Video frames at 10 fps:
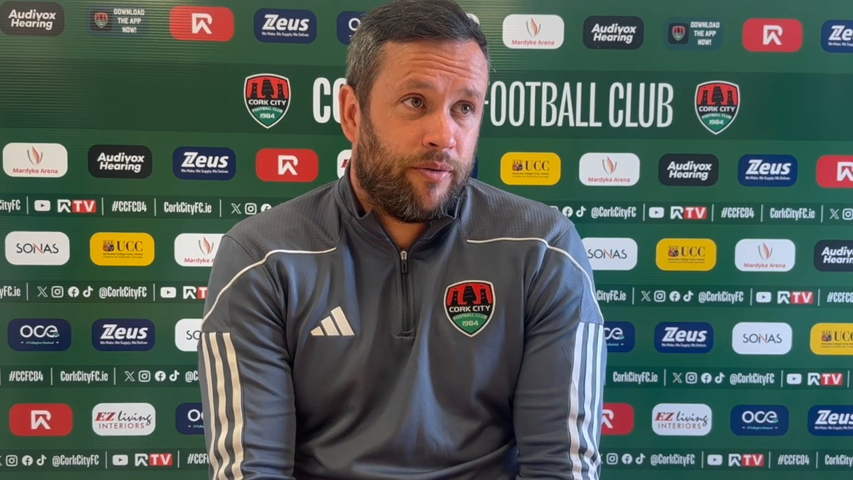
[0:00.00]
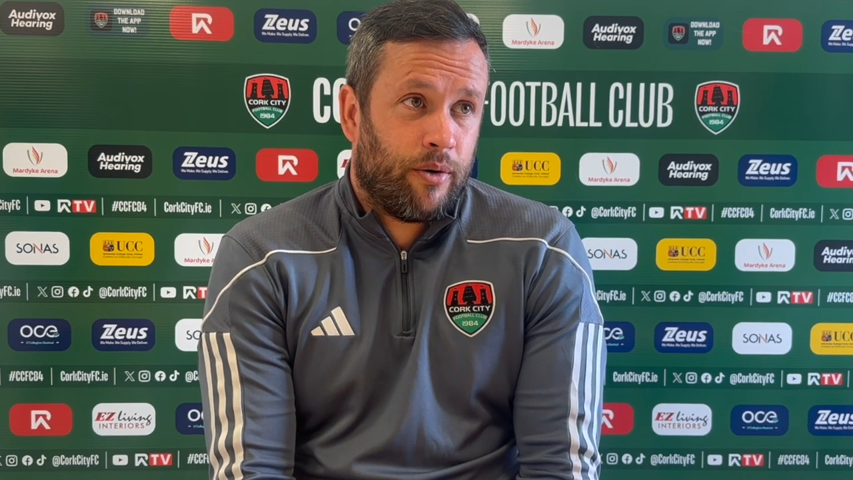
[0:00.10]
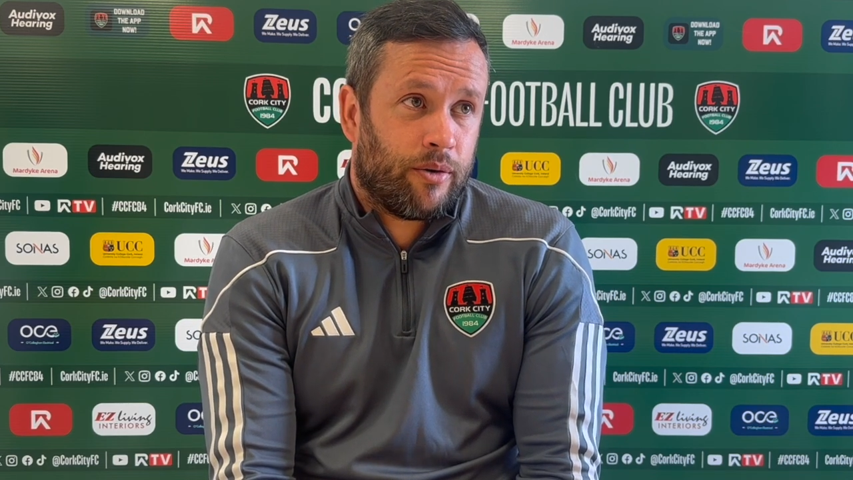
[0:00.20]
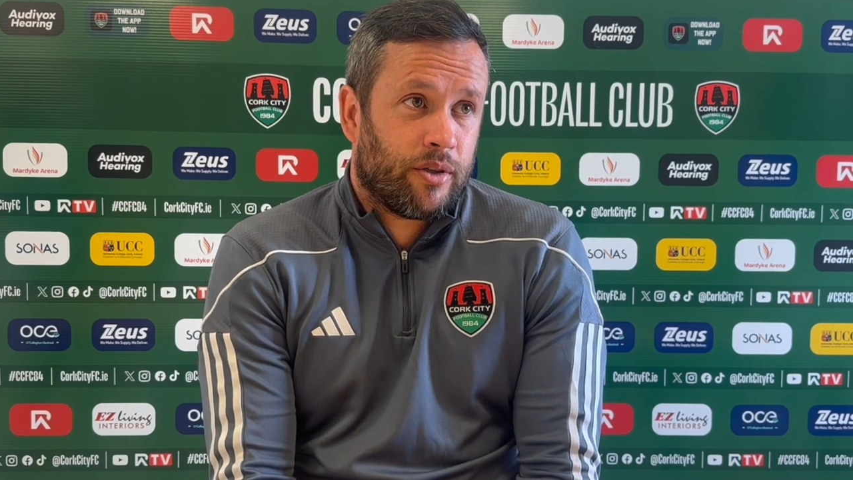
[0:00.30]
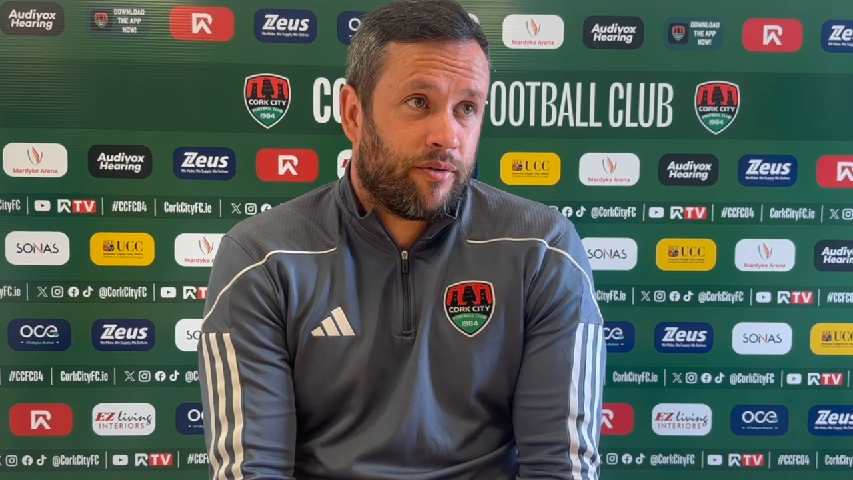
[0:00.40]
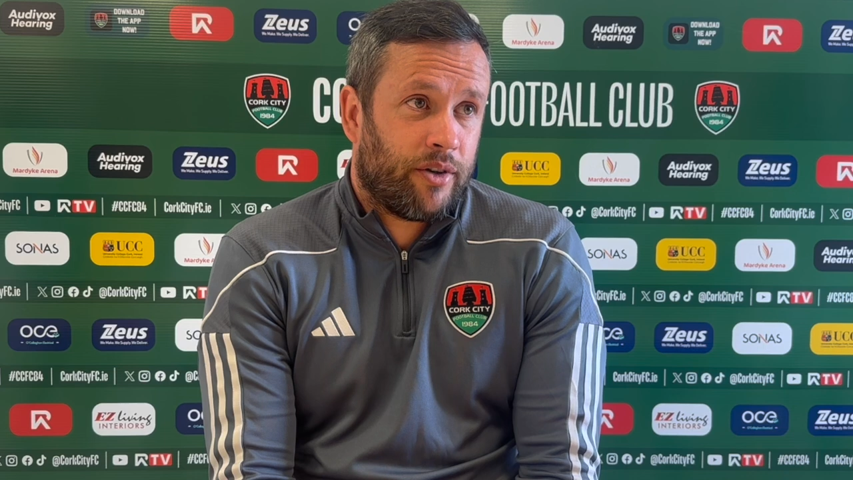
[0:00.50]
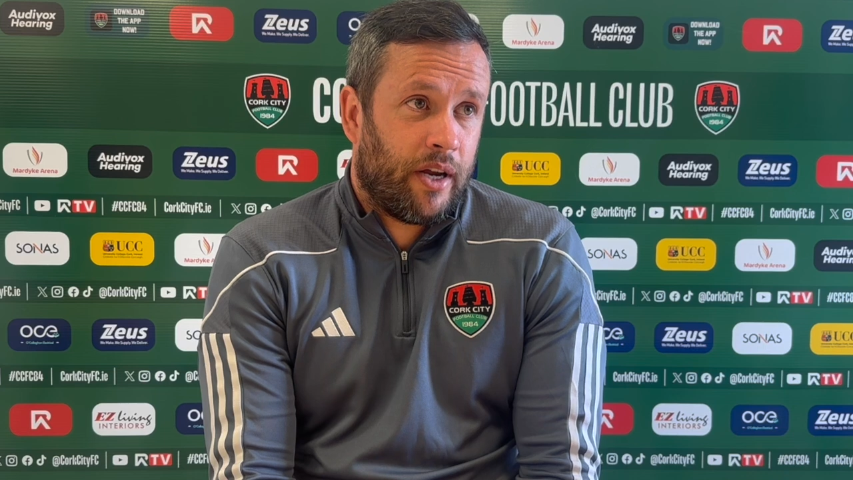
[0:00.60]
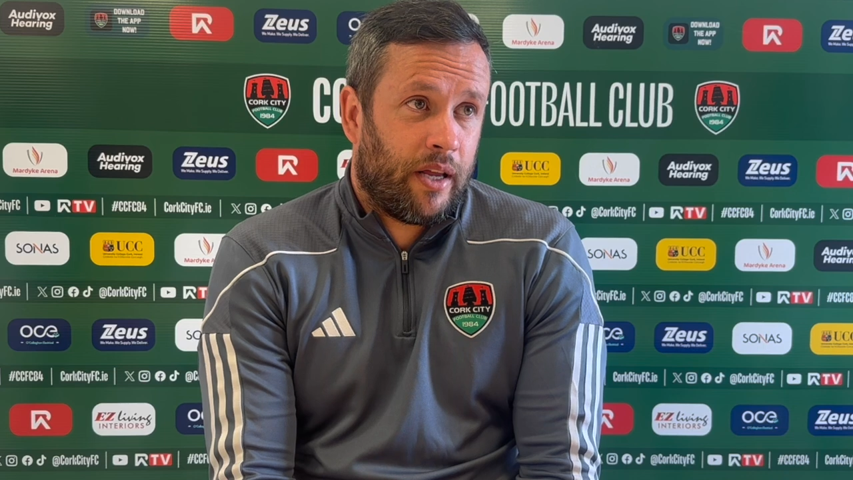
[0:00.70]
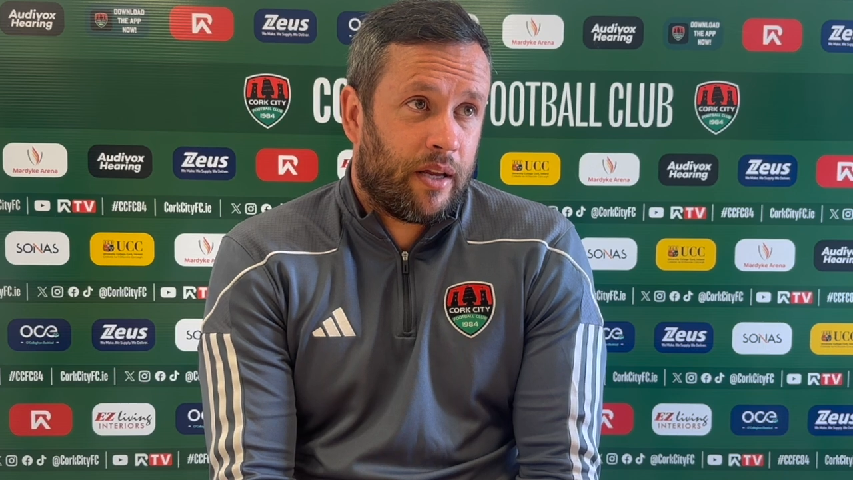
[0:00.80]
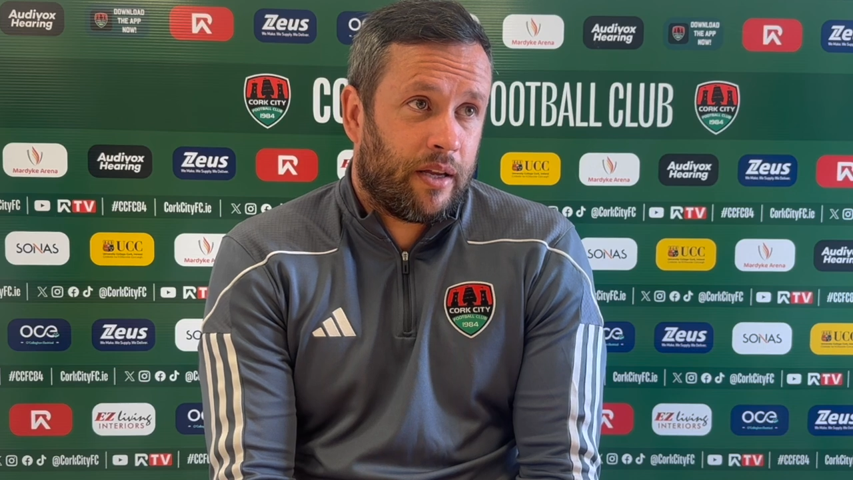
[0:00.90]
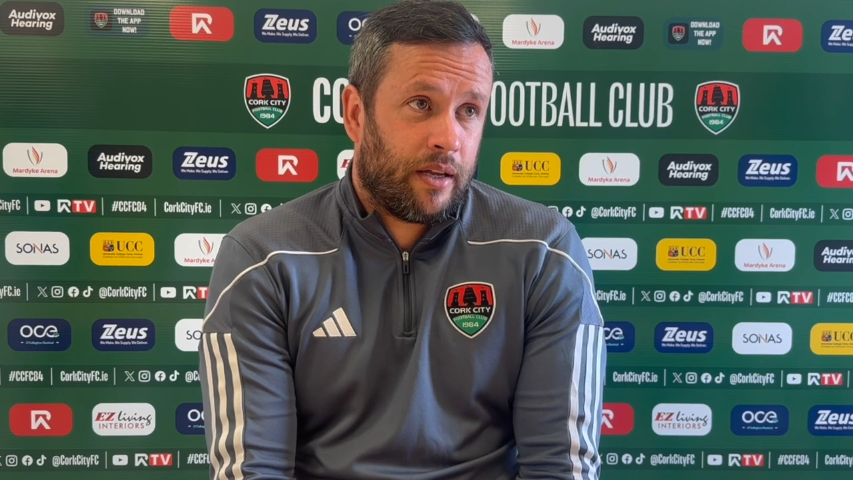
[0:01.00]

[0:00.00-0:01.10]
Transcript: focus on Friday,